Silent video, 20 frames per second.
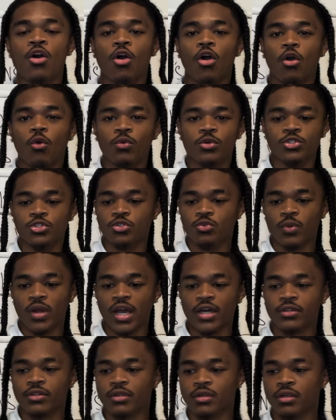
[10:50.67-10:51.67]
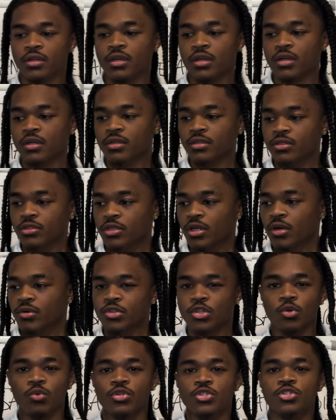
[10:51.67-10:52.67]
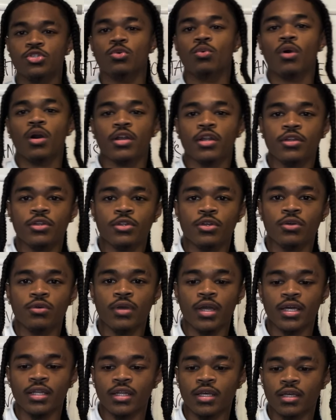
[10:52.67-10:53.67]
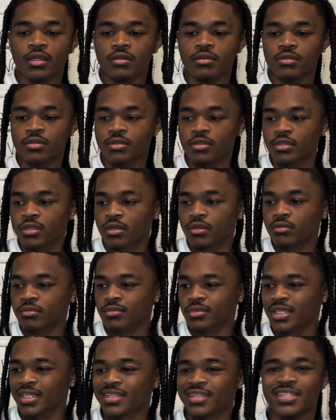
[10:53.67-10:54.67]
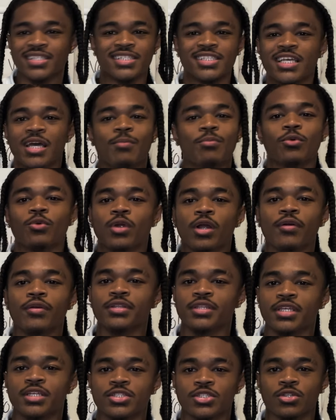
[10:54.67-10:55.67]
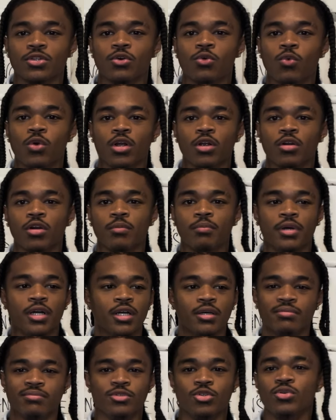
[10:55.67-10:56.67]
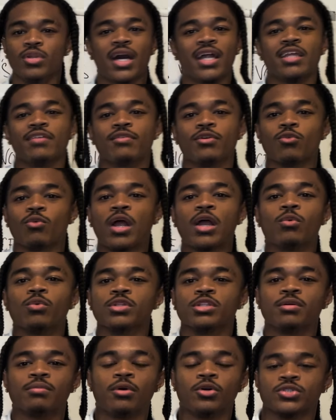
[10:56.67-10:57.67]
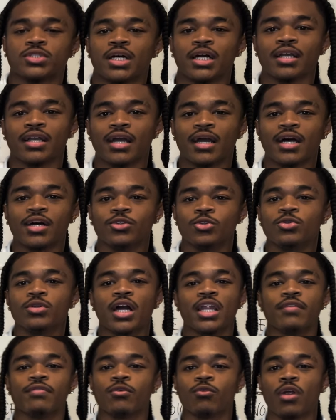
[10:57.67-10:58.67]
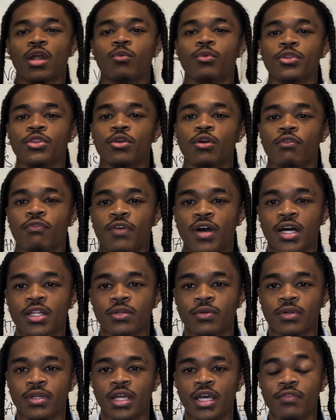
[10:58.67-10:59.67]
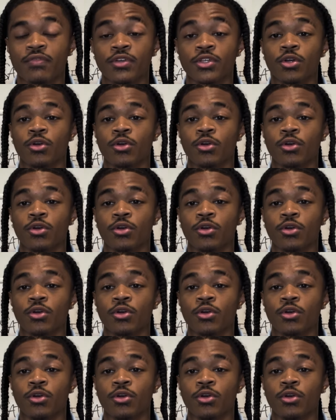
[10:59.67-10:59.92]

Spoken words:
Or would you rather, you know, do what you want to do and then, you know, get these temporary things of the world, but you're not even right with the Most High God. You're not even right with your father in heaven,